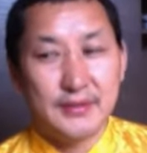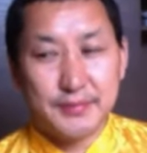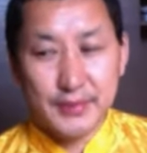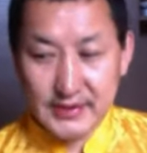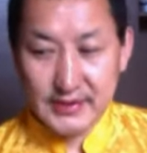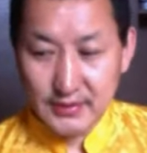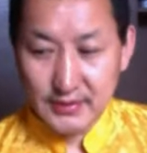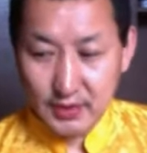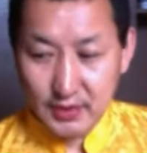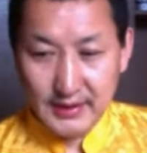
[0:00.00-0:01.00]

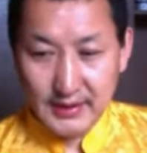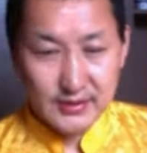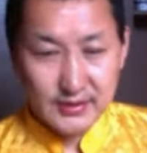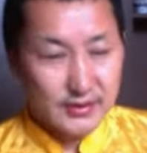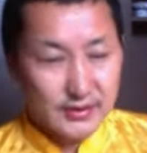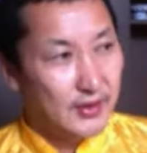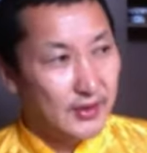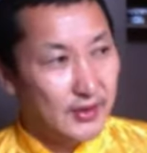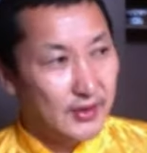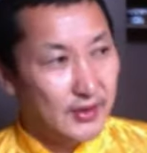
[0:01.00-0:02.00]
present moment,
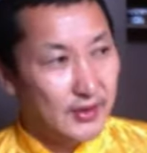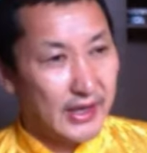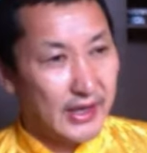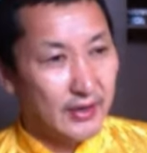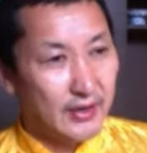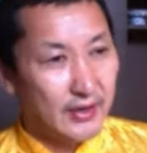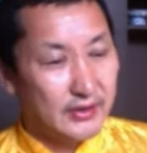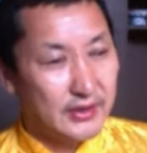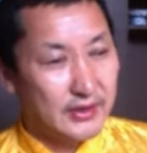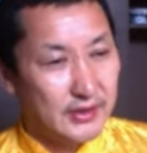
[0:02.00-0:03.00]
or
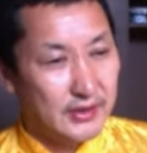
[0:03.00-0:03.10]
cannot